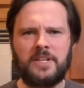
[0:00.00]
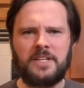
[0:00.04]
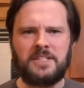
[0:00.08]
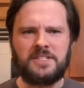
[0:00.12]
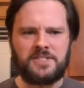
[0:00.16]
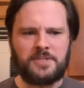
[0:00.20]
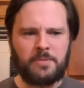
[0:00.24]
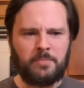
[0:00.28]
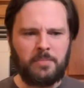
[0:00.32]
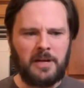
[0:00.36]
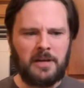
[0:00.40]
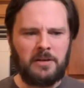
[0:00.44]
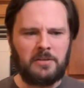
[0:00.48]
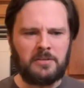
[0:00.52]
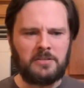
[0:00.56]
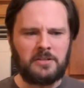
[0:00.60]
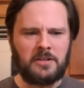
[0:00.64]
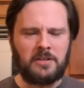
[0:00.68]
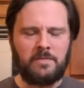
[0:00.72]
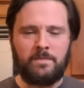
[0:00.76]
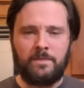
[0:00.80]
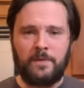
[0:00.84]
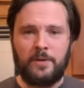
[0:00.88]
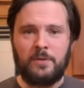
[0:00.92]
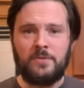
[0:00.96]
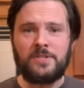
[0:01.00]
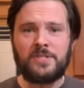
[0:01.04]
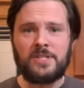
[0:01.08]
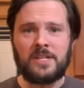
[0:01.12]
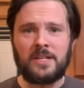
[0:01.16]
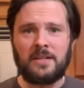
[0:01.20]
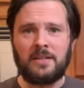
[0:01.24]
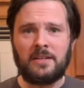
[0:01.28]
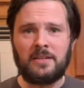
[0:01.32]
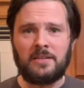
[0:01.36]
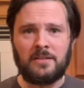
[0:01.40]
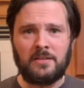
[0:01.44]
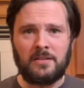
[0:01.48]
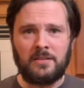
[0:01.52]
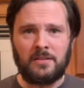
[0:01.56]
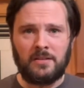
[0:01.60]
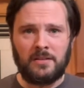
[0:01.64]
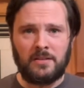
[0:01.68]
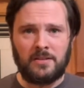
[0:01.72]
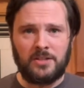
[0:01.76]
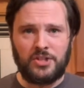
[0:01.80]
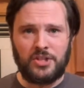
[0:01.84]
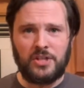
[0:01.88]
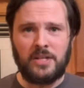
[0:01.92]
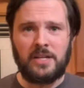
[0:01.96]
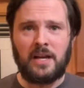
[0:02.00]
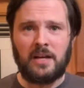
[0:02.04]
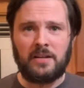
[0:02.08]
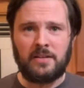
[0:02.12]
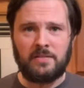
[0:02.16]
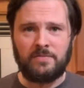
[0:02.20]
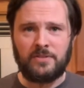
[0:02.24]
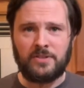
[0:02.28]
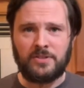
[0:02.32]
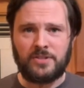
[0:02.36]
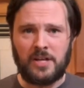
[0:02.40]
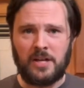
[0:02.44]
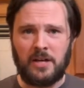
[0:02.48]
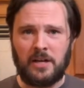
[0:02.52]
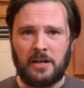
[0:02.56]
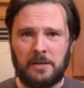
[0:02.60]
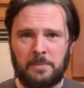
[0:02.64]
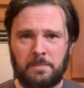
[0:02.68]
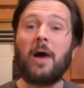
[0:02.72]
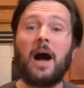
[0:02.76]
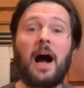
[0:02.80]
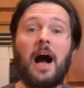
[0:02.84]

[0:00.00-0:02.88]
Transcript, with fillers: It's about confusing the shit out of your tongue.